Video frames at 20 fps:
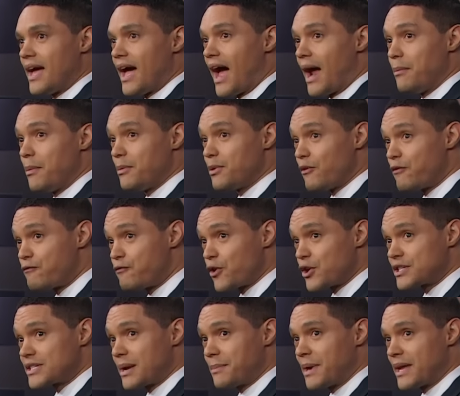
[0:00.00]
I remember the
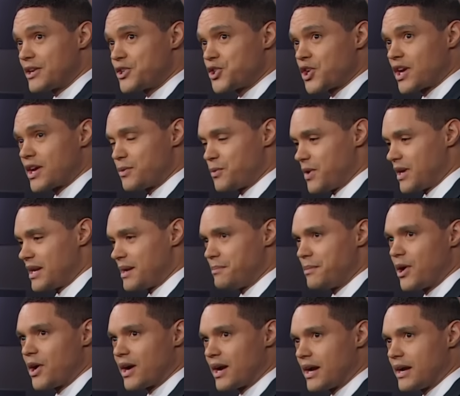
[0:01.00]
first time I had a chicken wing in
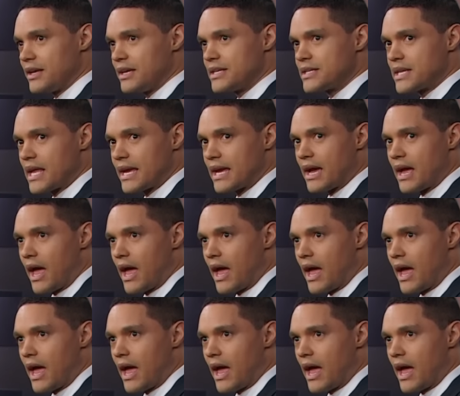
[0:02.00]
America is like,